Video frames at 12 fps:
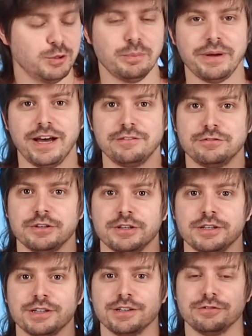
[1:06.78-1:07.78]
Not bad for
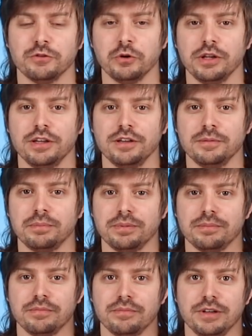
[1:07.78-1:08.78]

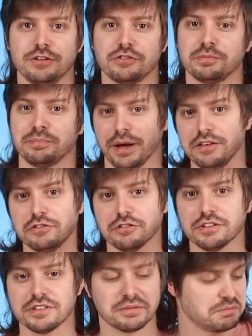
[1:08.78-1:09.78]
40-ish pastries.